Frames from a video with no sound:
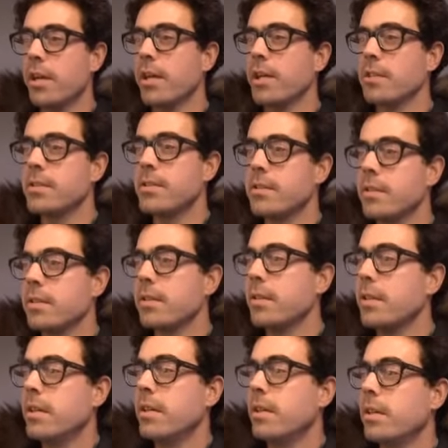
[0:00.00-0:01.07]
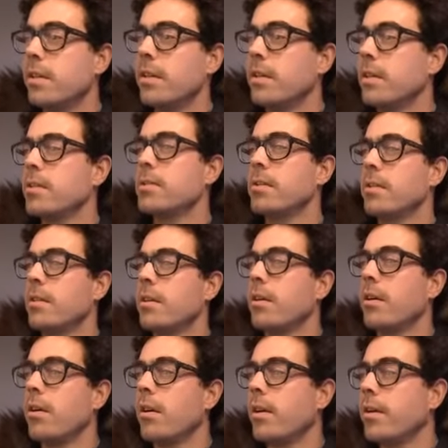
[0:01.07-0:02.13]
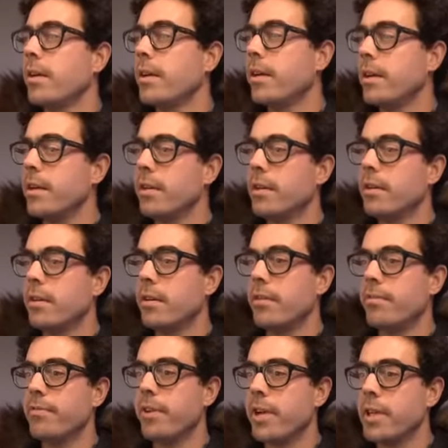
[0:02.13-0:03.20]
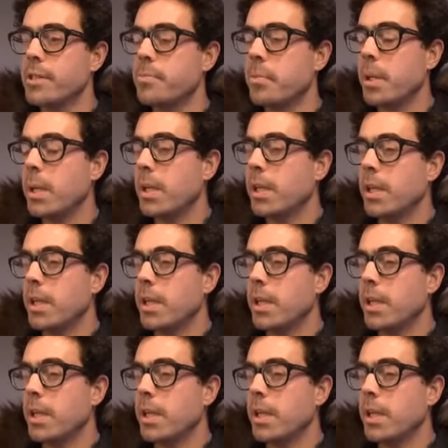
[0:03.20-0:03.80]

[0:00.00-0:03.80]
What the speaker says: I guess, that's already a phrase, but